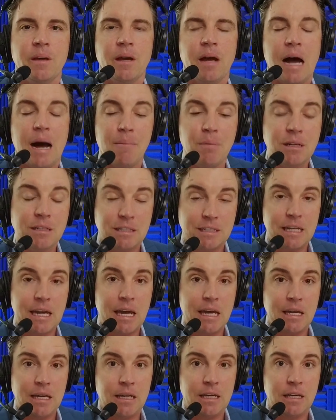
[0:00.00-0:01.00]
I'm going to
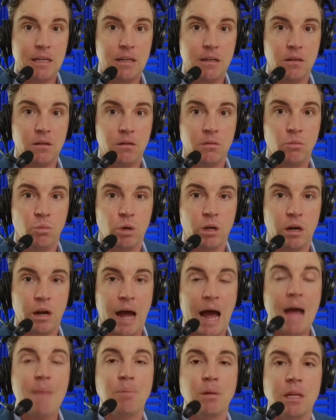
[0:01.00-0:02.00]
say what
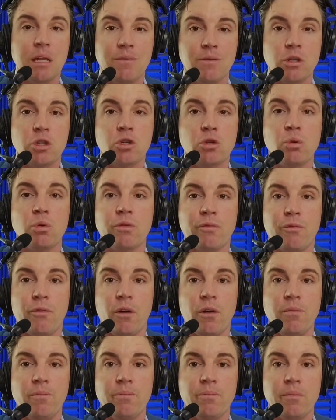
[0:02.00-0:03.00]
I believe is
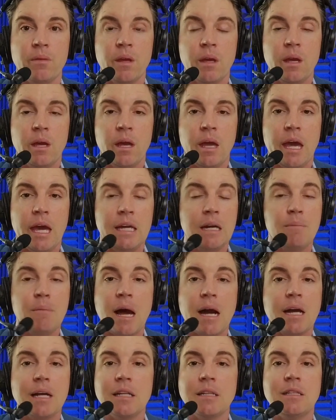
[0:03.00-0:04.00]
truthful, and I'm
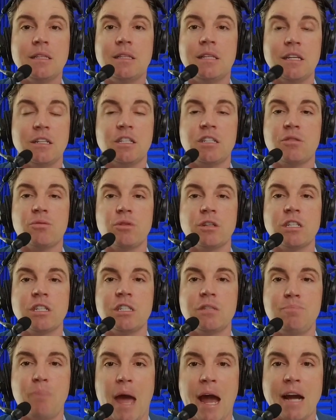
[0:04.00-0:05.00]
not going to
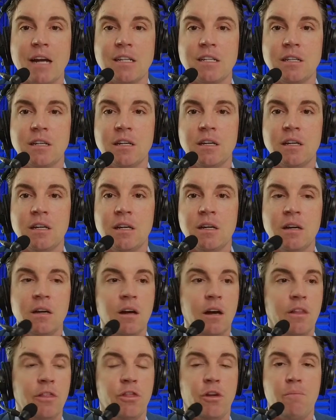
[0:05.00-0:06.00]
disrespect
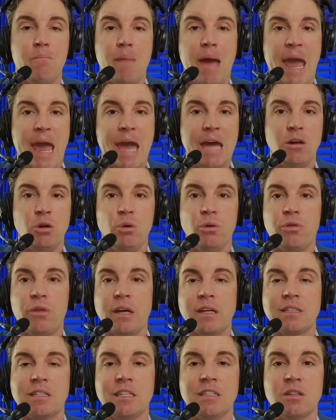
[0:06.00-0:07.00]
the man who
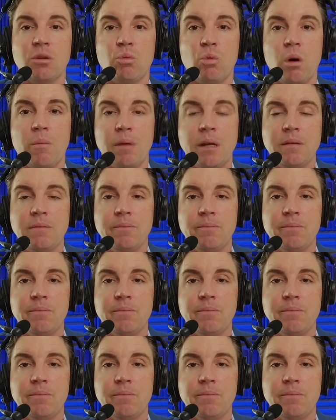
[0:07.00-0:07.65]
thinks he's a woman.